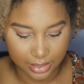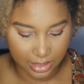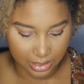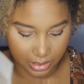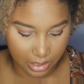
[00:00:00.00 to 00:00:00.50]
and
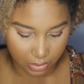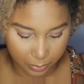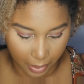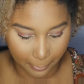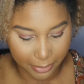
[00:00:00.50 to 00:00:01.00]
then the
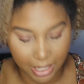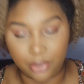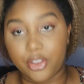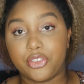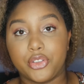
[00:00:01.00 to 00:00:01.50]
ColourPop
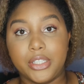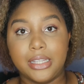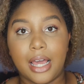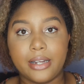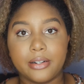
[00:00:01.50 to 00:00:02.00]

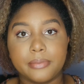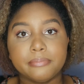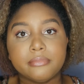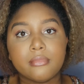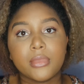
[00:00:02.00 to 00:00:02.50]
BFF3 liner.